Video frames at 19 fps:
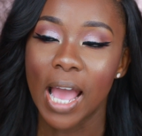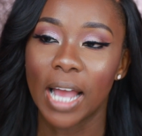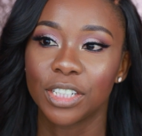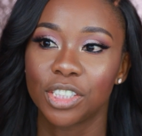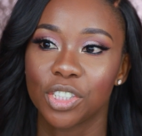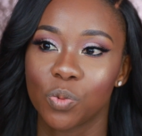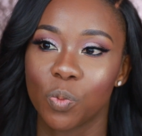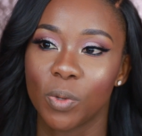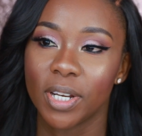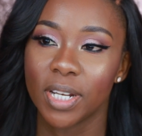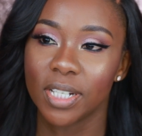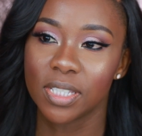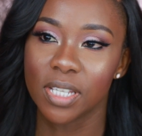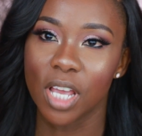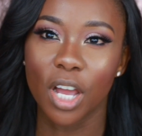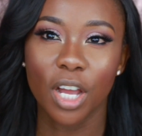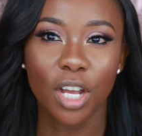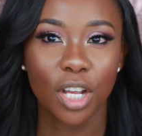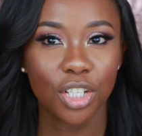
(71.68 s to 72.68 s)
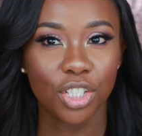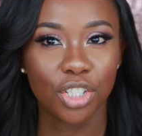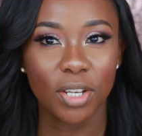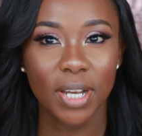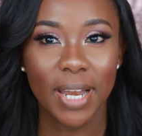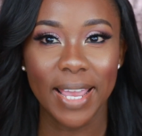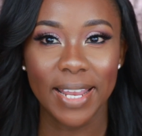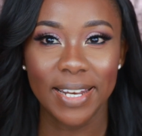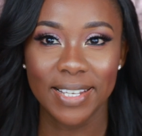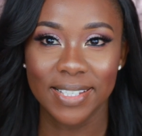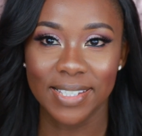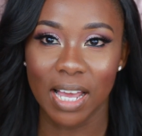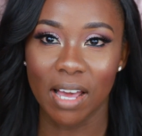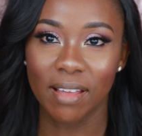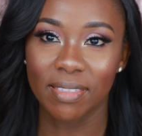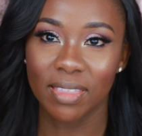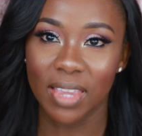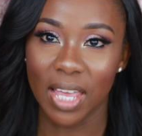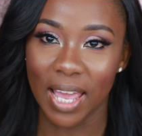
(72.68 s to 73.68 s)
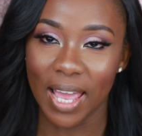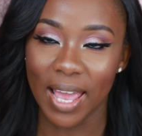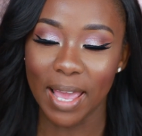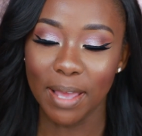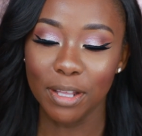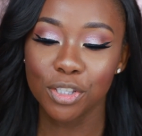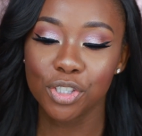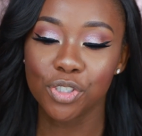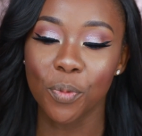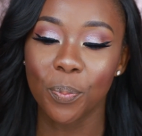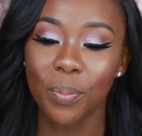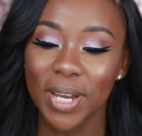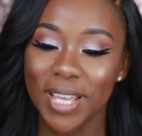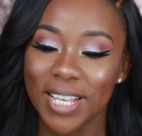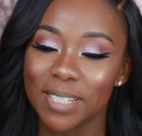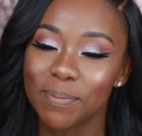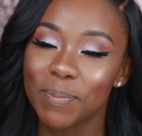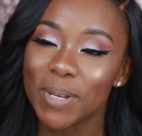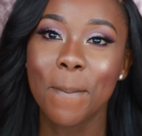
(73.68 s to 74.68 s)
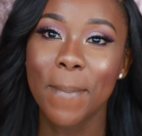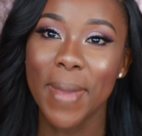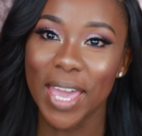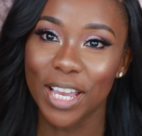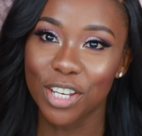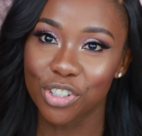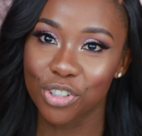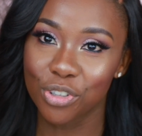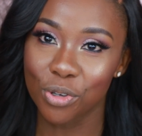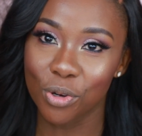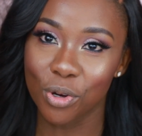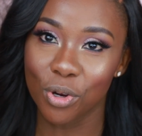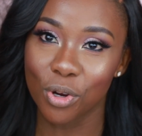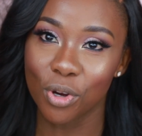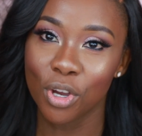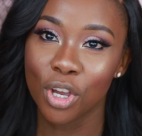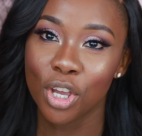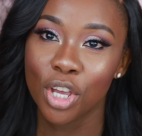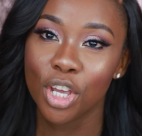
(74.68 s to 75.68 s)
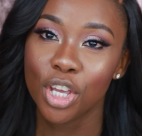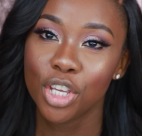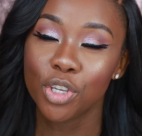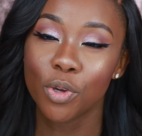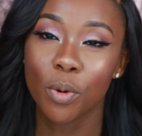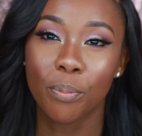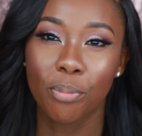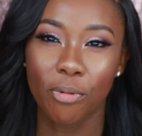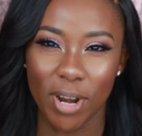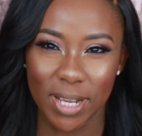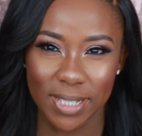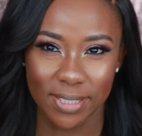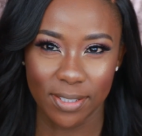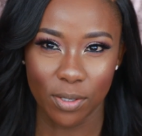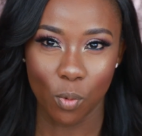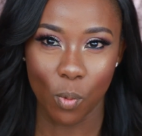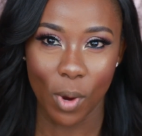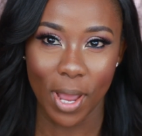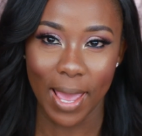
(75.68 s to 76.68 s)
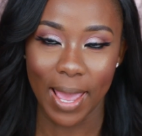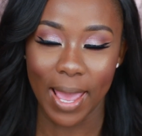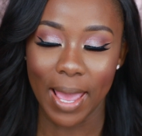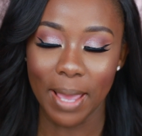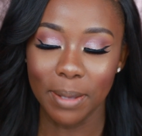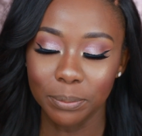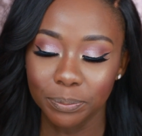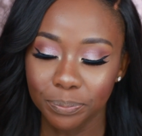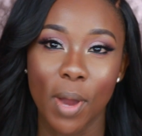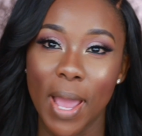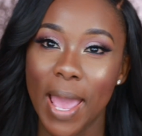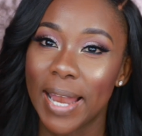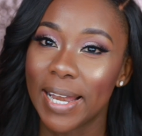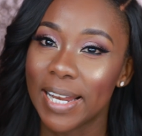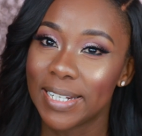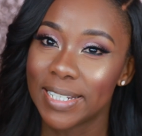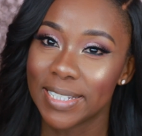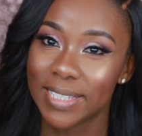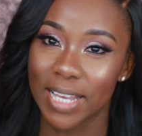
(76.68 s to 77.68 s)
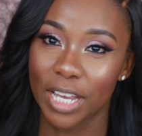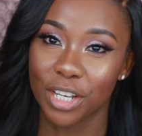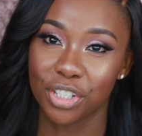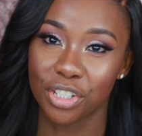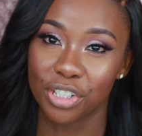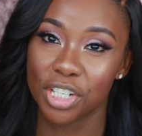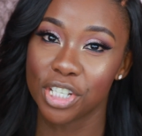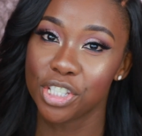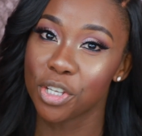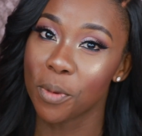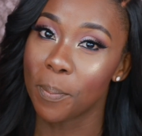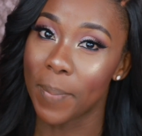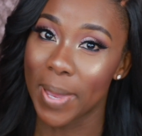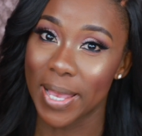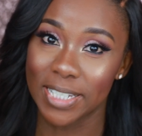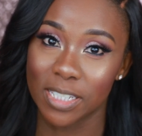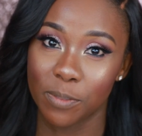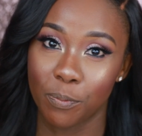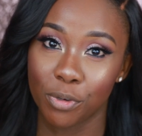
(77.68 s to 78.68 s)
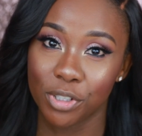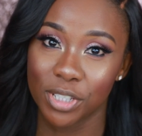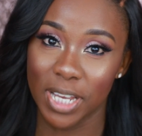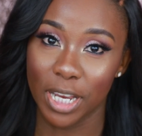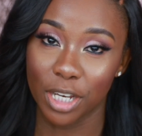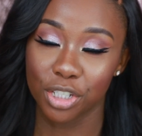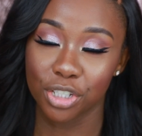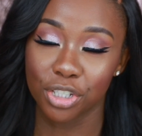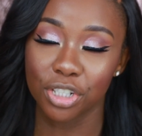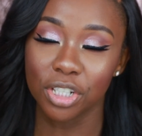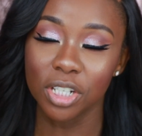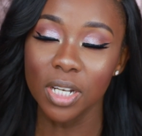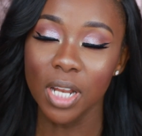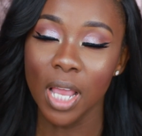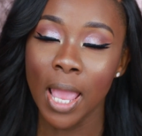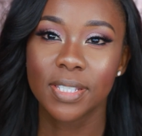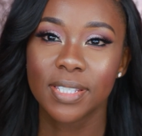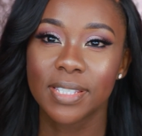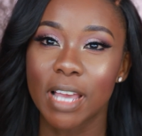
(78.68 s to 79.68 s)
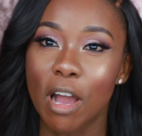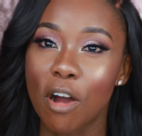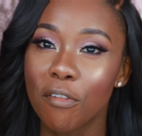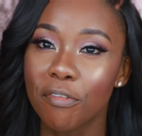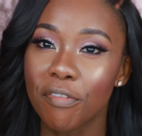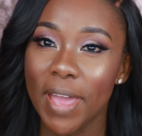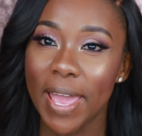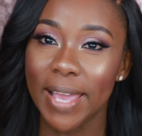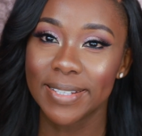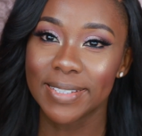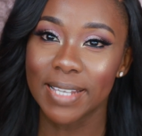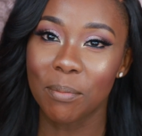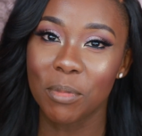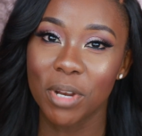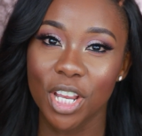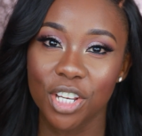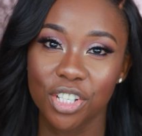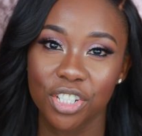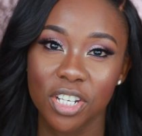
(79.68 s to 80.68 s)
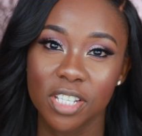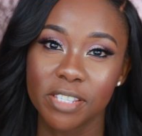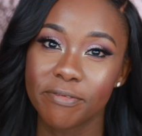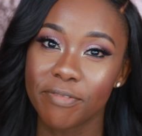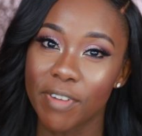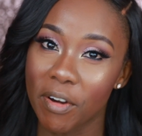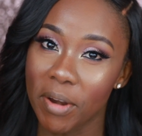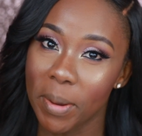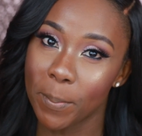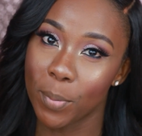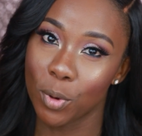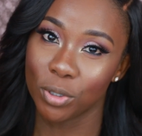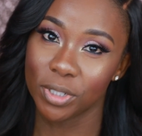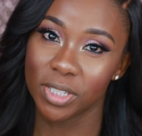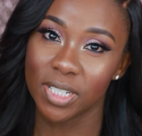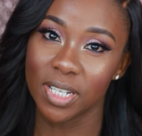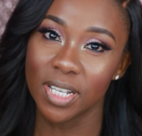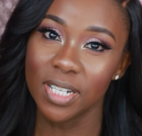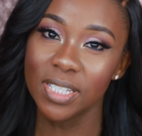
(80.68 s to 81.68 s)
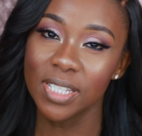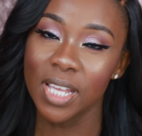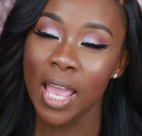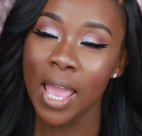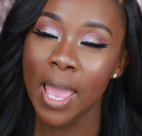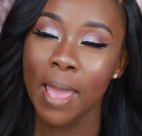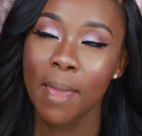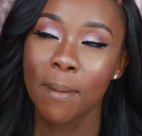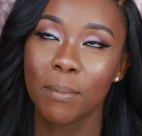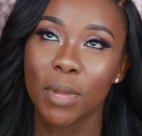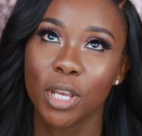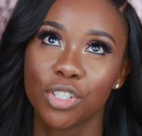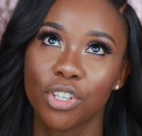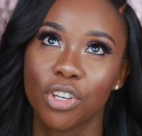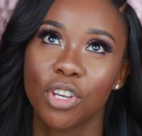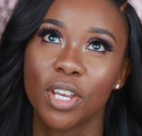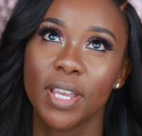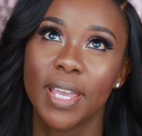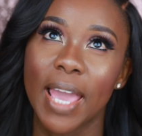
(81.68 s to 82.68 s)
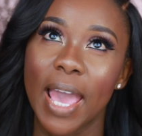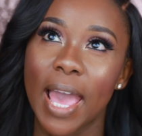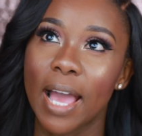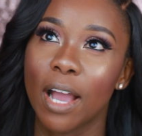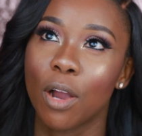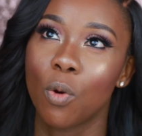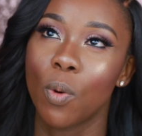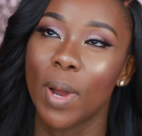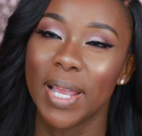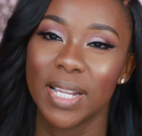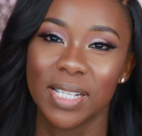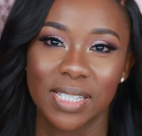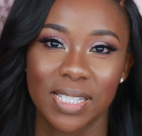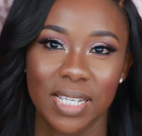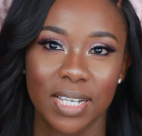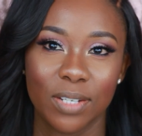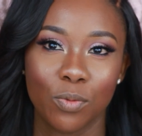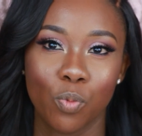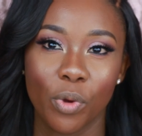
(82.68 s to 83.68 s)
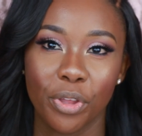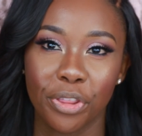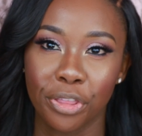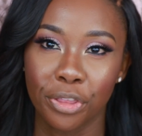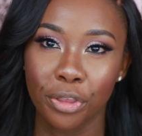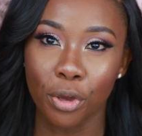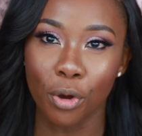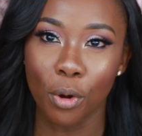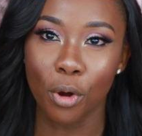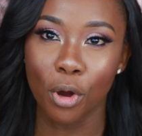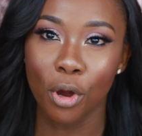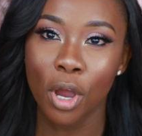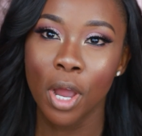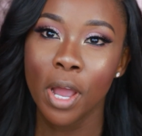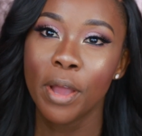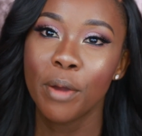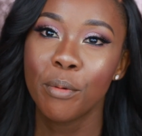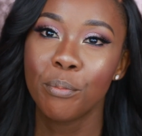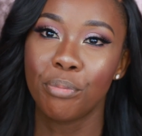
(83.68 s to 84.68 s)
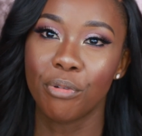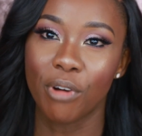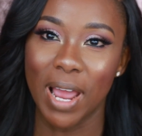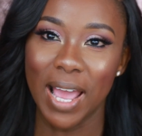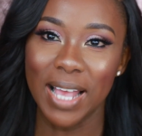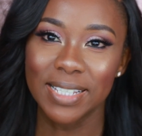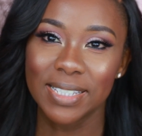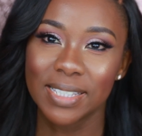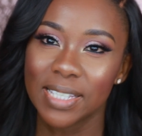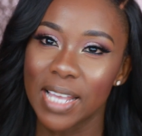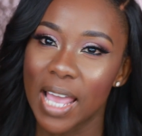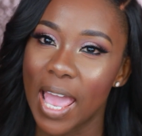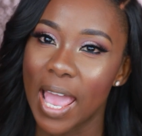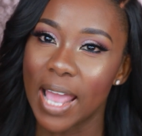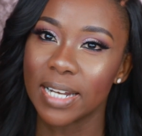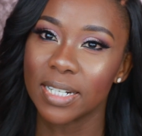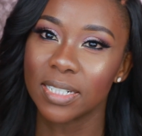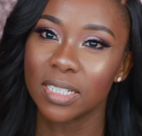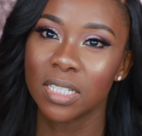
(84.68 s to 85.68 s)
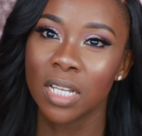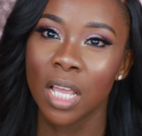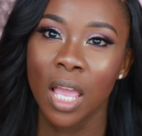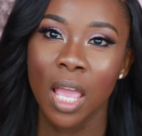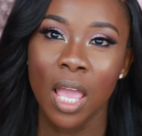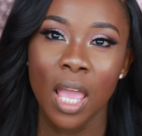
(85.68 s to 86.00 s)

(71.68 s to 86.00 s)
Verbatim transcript: I just wanted to urge you ladies out there to please make sure you're breast aware. Early detection is your best protection. Self-examination is very important. Make sure you get acquainted with your breast, and